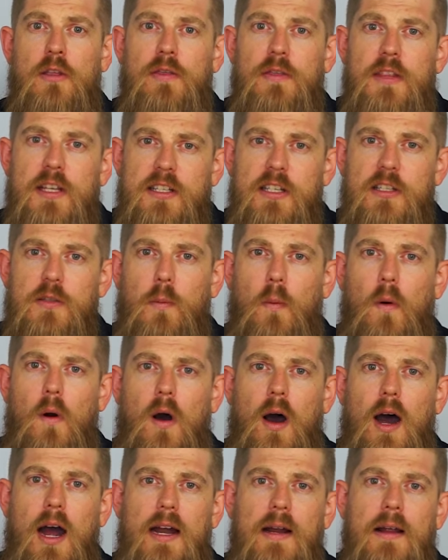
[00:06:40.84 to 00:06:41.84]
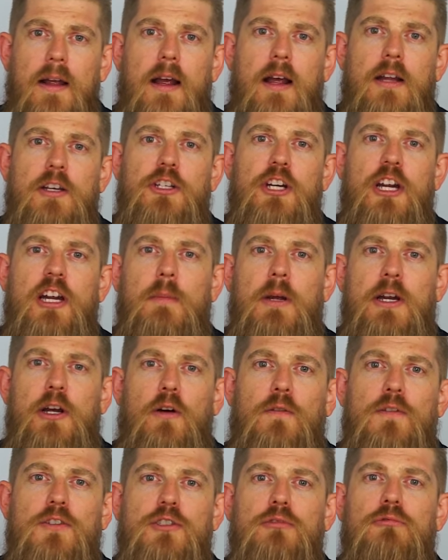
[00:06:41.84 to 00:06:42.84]
This is why GME
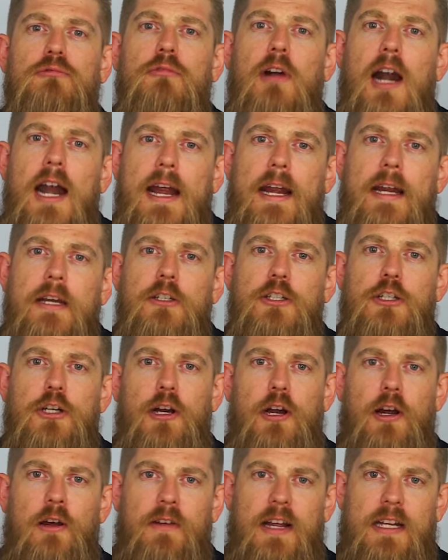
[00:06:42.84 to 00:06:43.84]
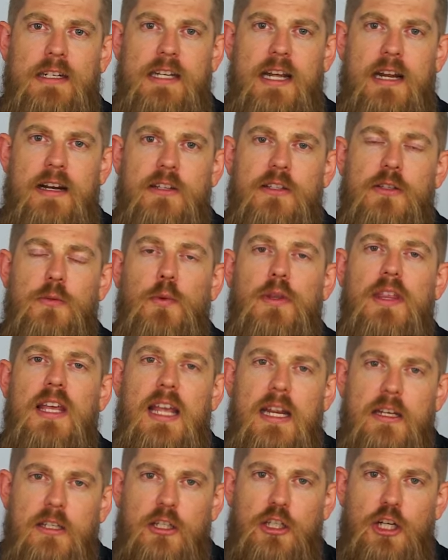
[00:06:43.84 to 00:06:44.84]
offers a range of antennas with
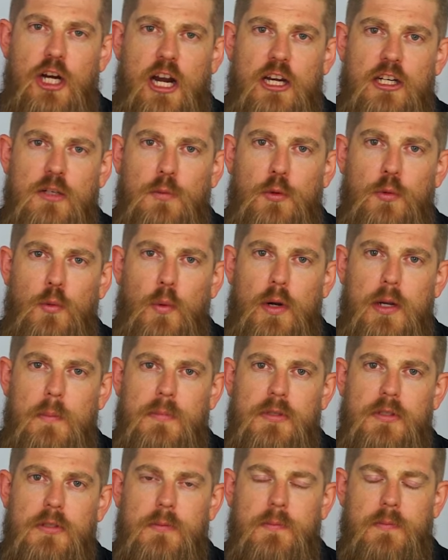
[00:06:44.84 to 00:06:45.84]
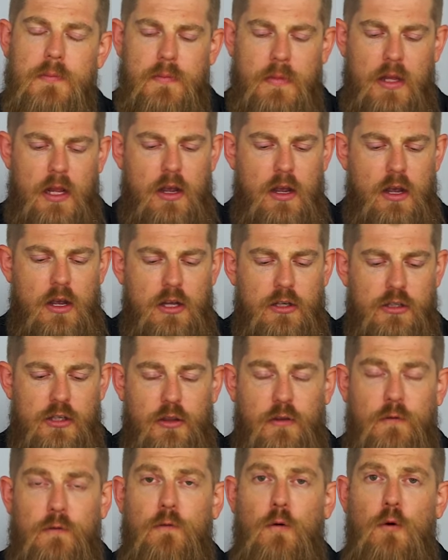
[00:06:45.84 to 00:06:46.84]
interchangeable whips. So
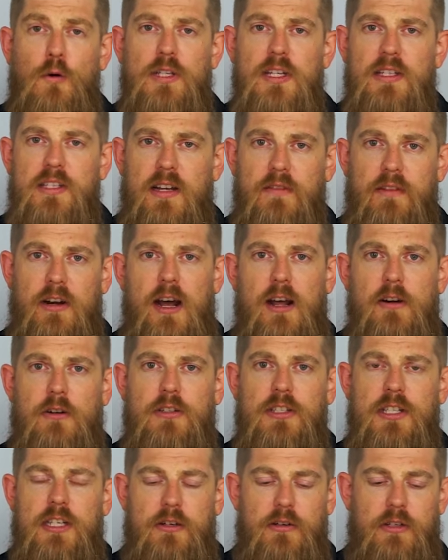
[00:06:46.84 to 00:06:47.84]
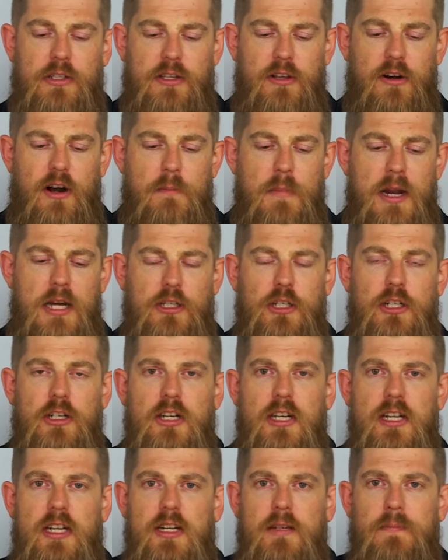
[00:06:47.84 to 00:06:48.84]
the 4700 series that I mentioned
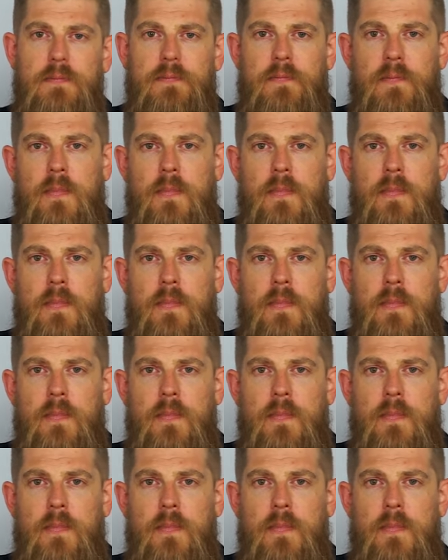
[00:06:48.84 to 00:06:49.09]
here,